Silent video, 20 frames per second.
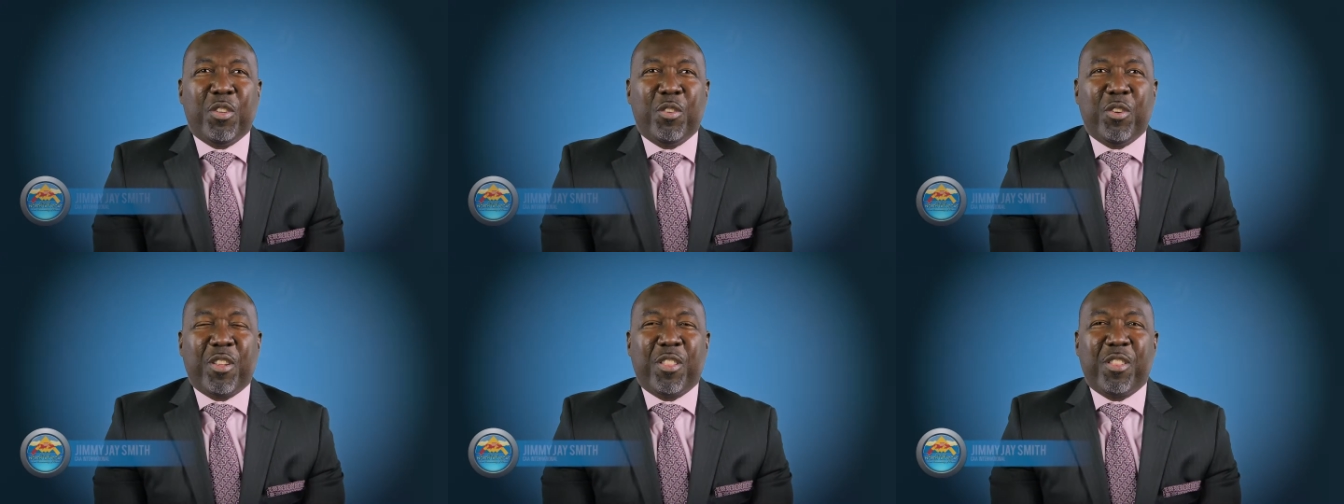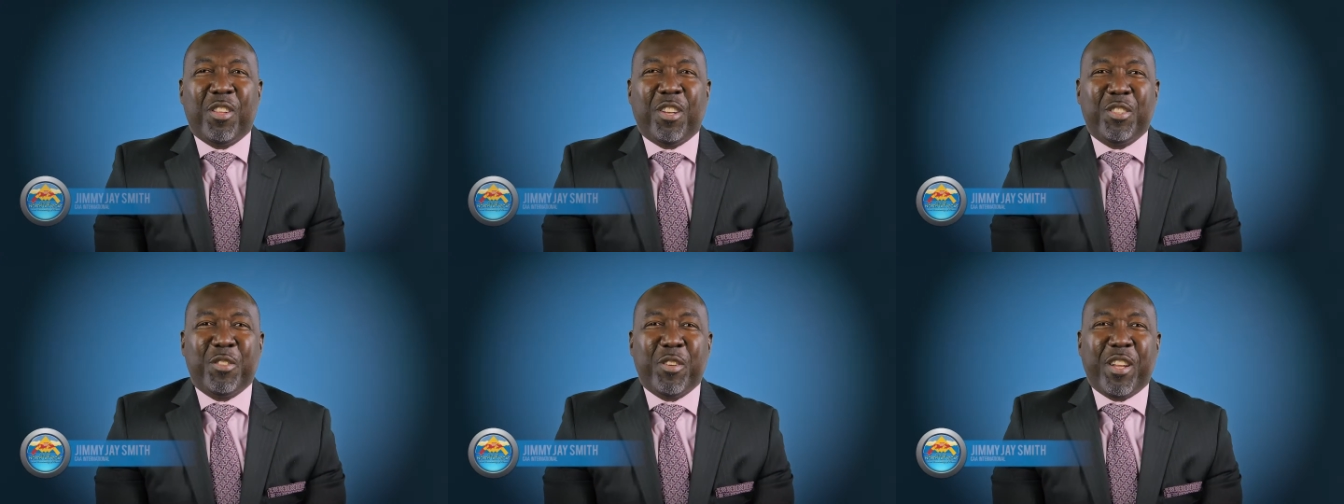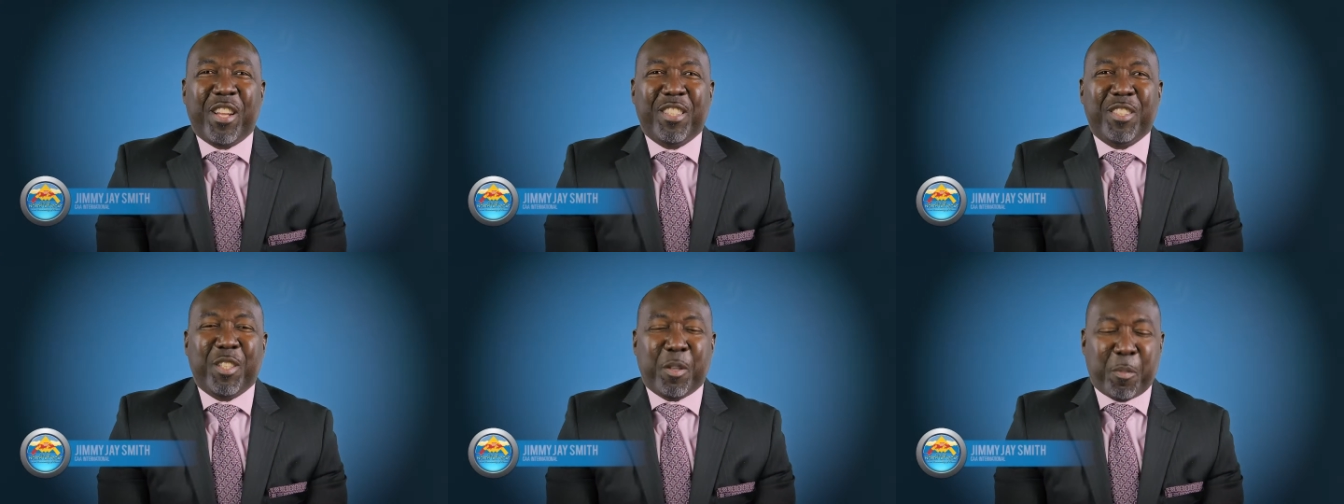North Las
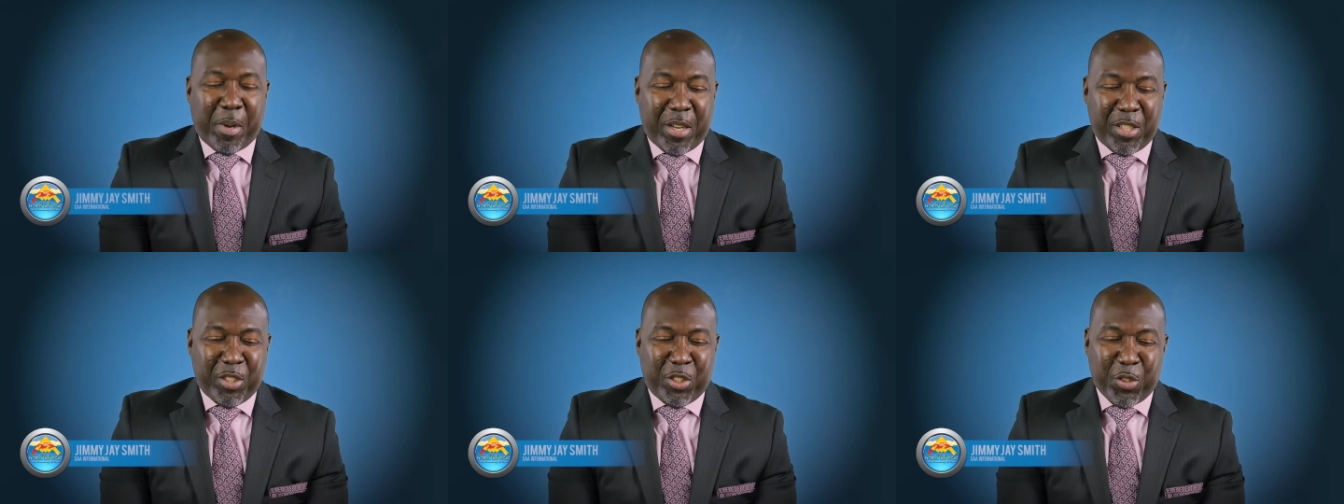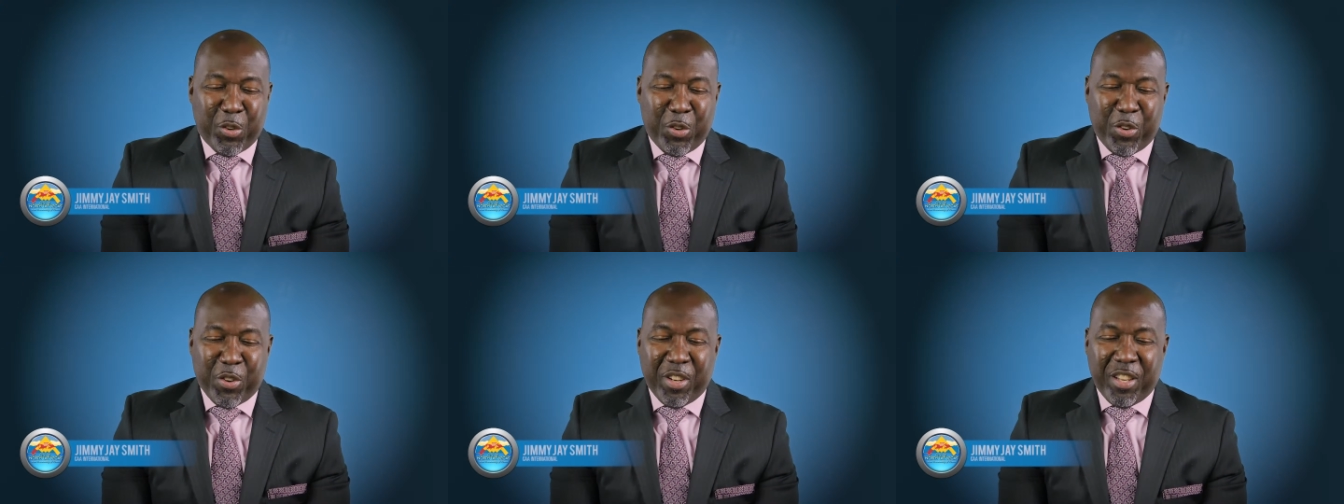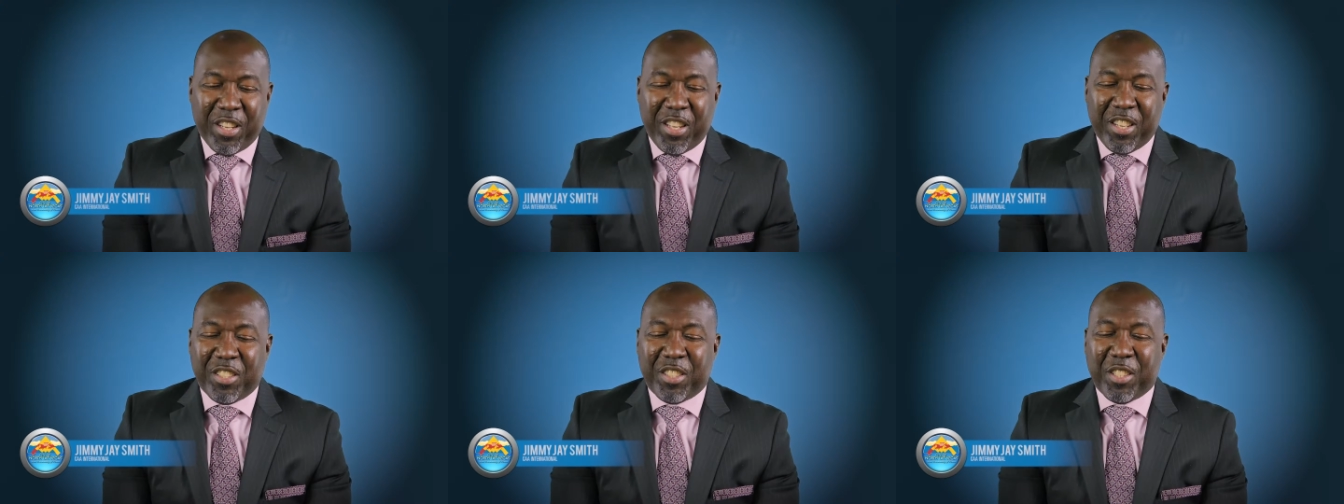Vegas and my junior
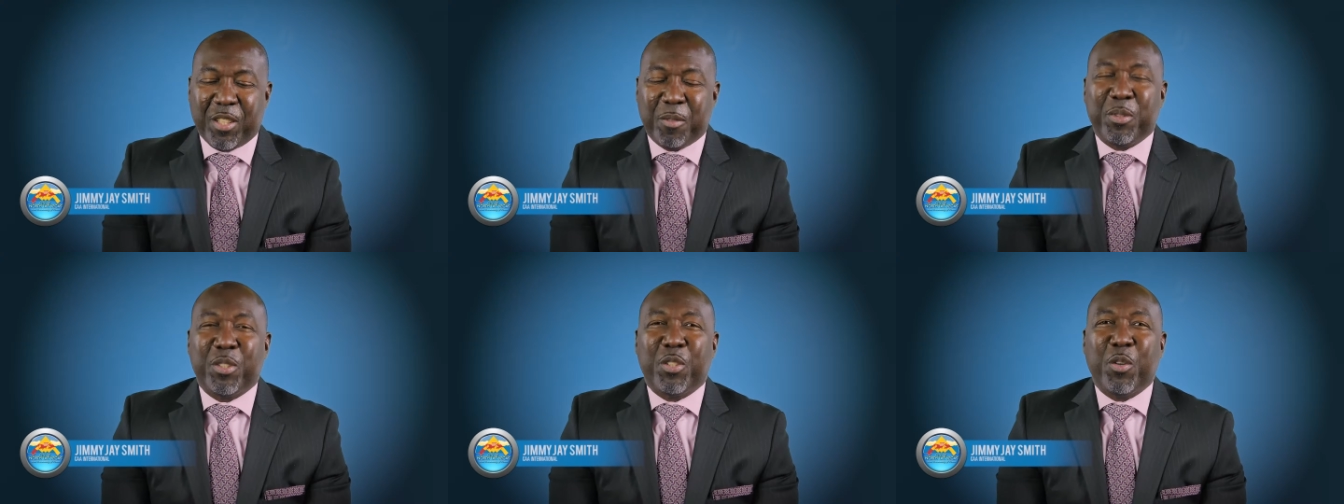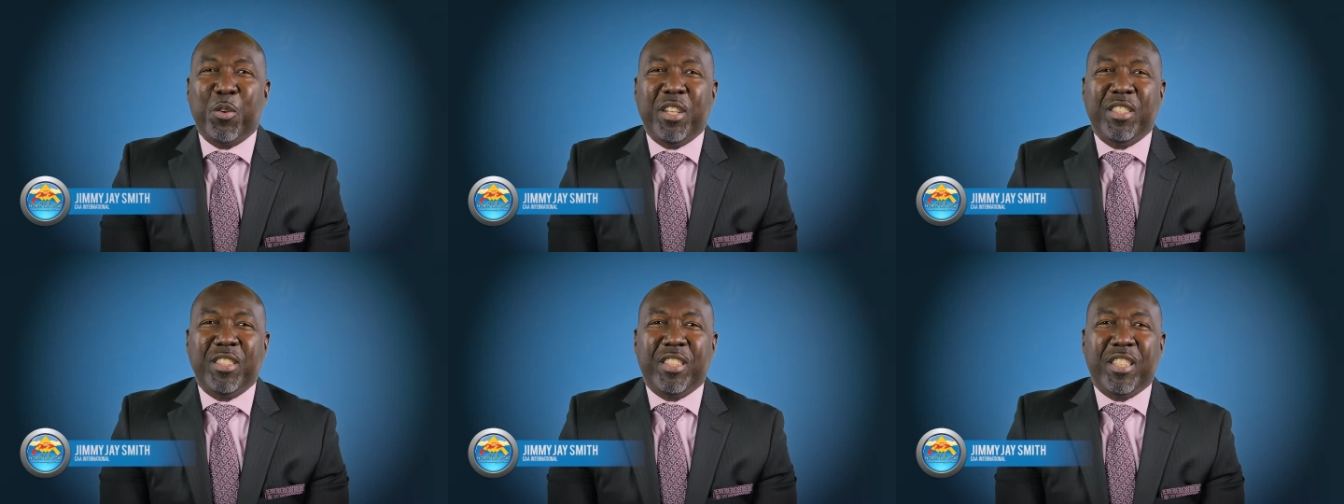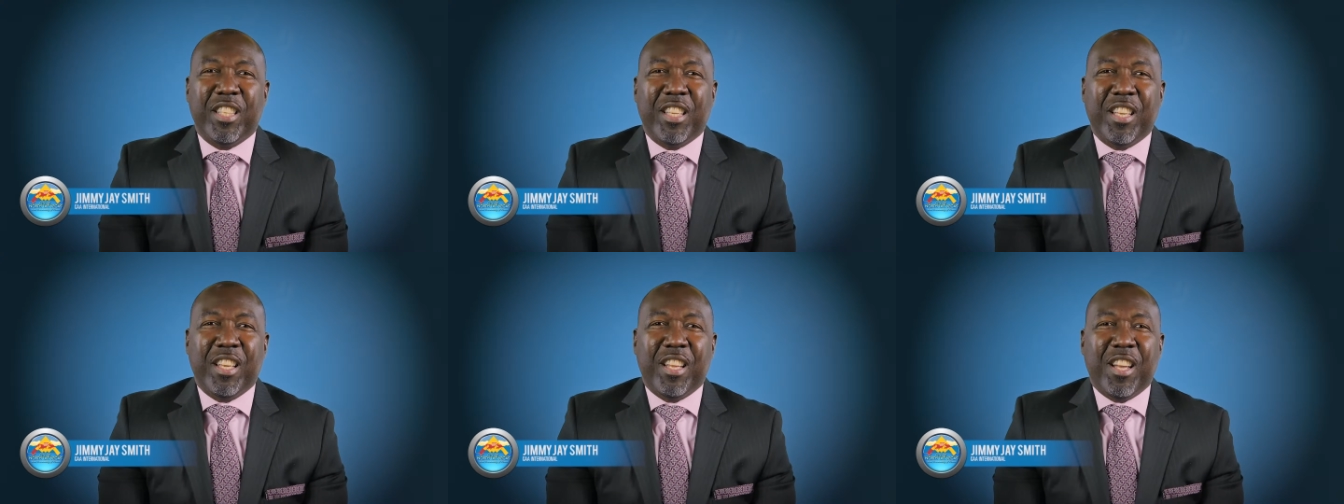leadership
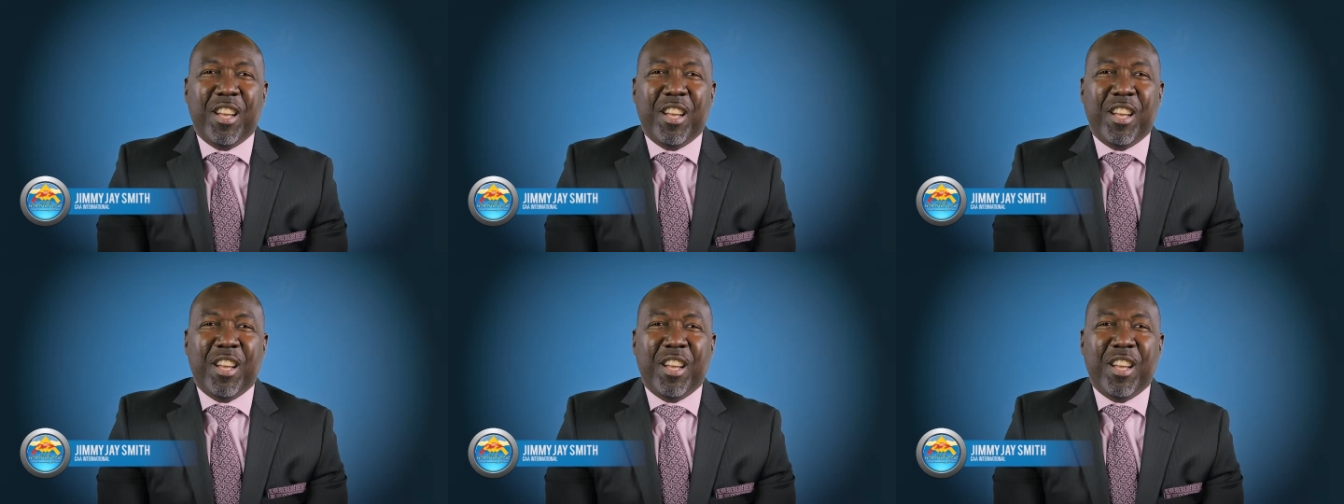students.